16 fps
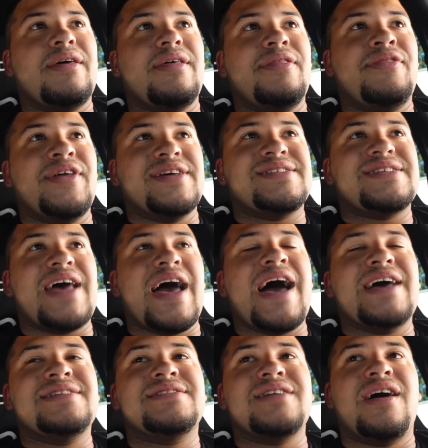this
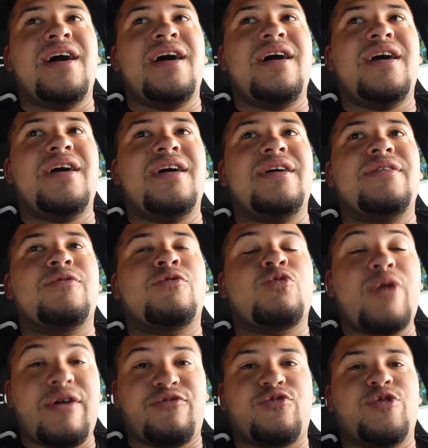as a
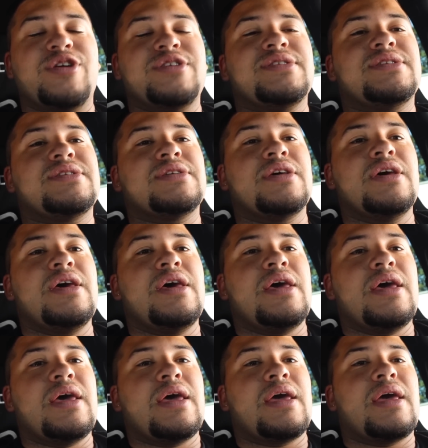reference
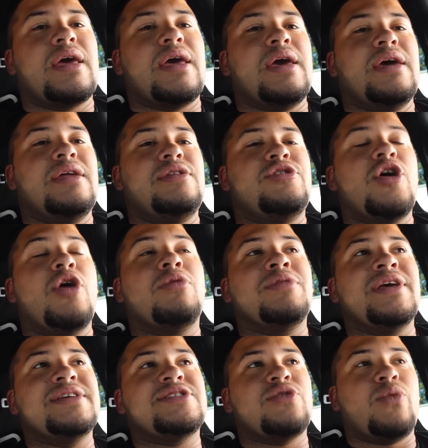and don't
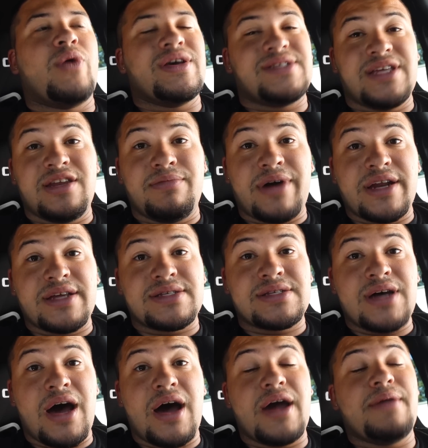need to waste anybody's
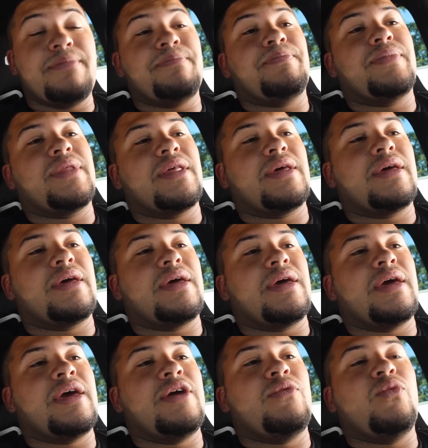time,
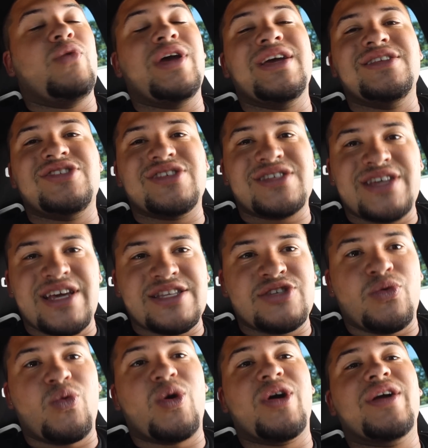and we can just get
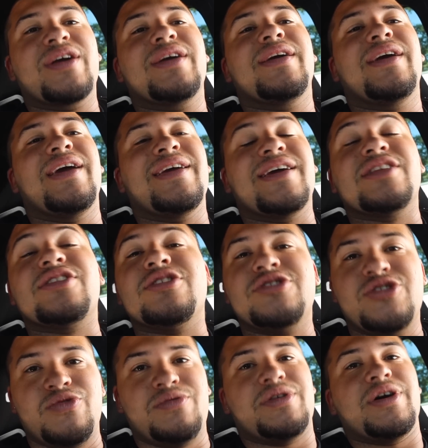to work and get the
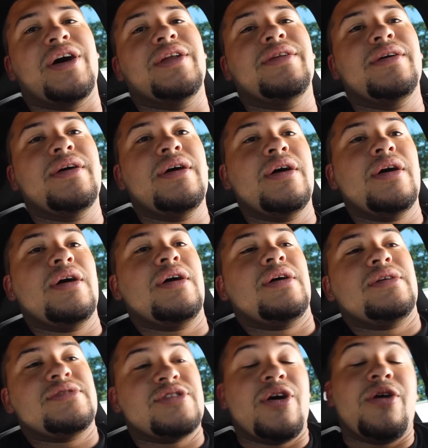tune done.
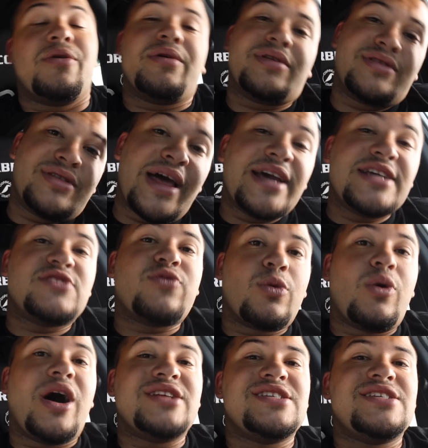So thanks for
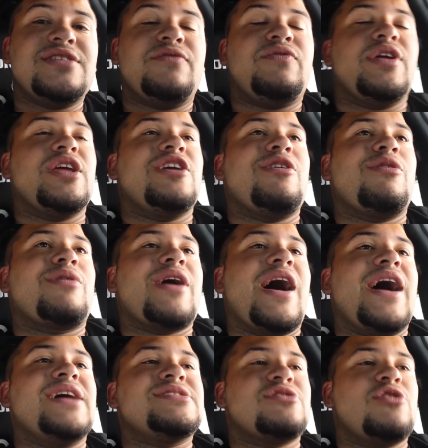watching the video,
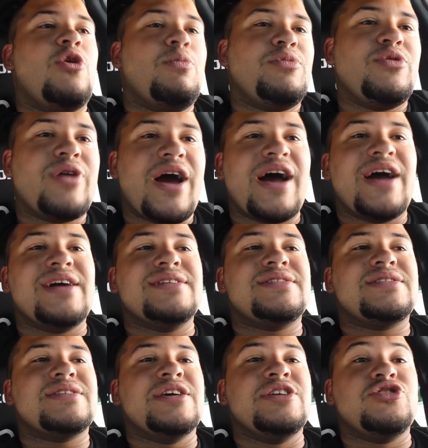guys. I hope you
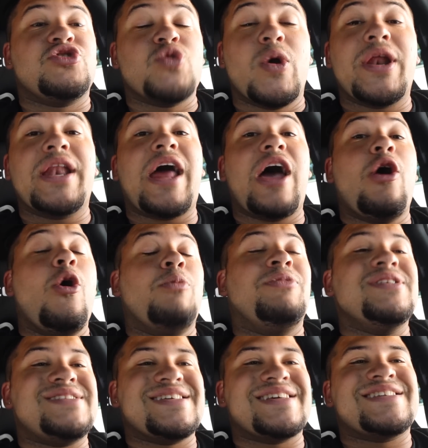guys enjoyed it, and I hope
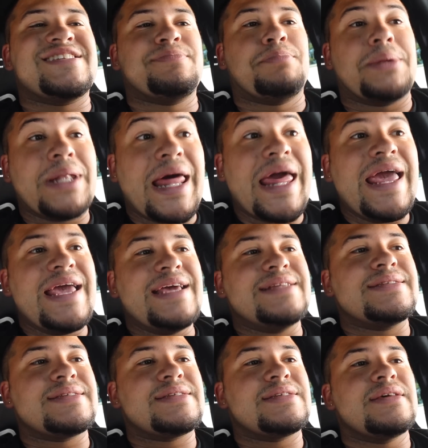this
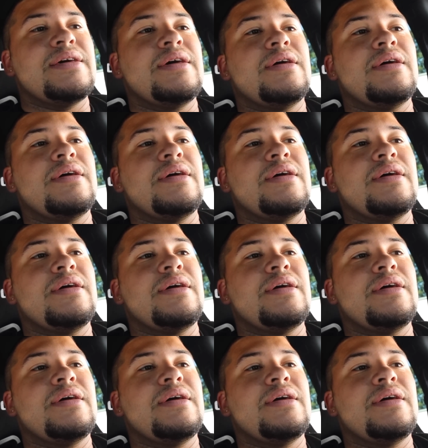explains